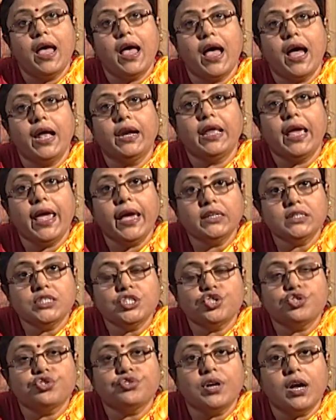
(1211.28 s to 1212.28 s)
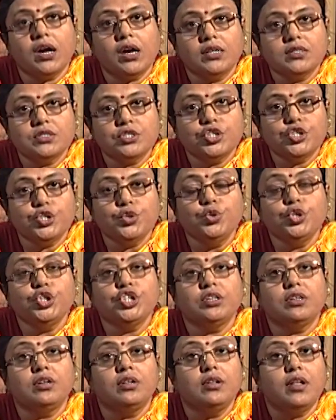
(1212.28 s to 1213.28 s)
and extra
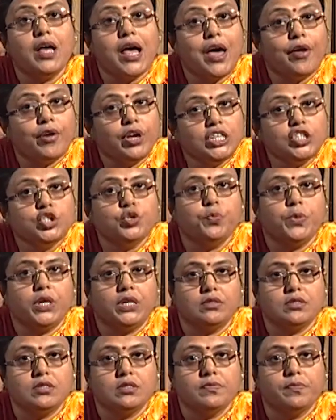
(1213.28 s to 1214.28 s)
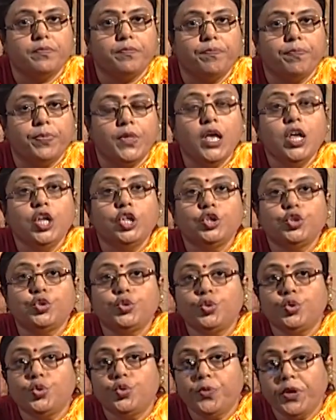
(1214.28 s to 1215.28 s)
constitutional arrangements
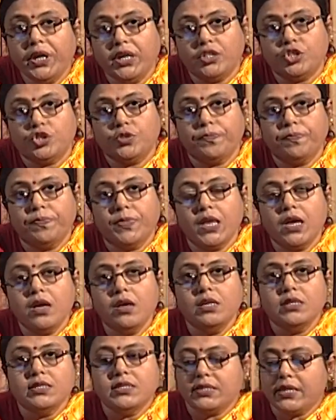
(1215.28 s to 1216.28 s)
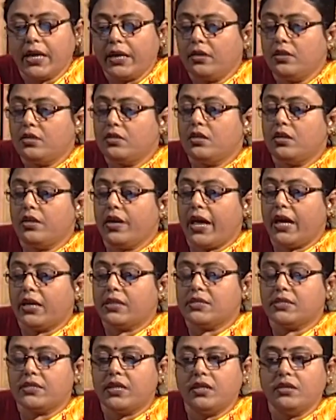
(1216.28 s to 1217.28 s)
through which center
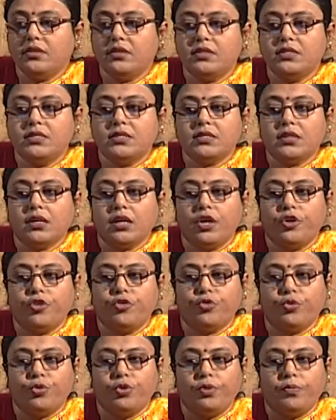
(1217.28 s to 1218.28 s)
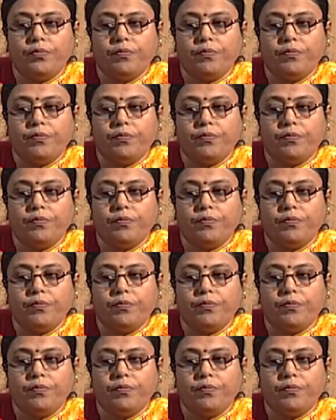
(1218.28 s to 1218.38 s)
extends its control.